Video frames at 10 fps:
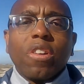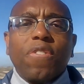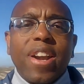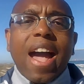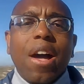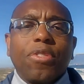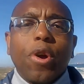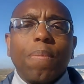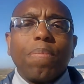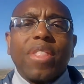For now
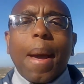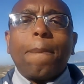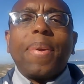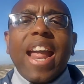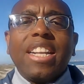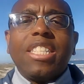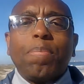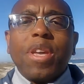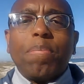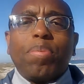though, there are plenty
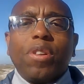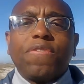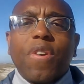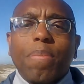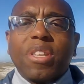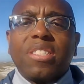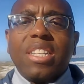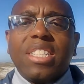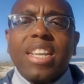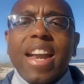people from the
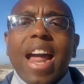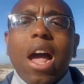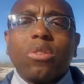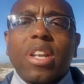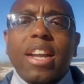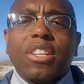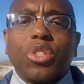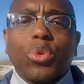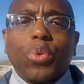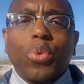city and outsiders
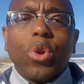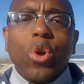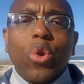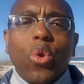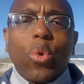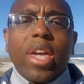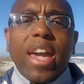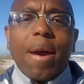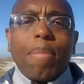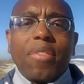too who
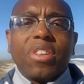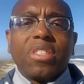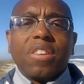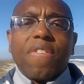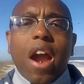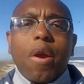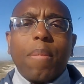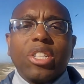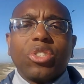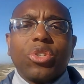care about this
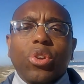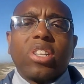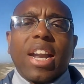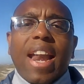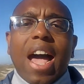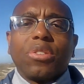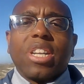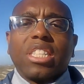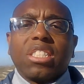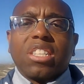environment to not allow
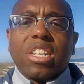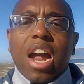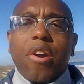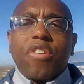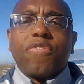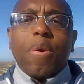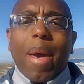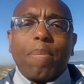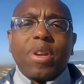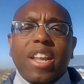such a scenario from
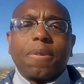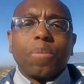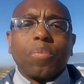happening.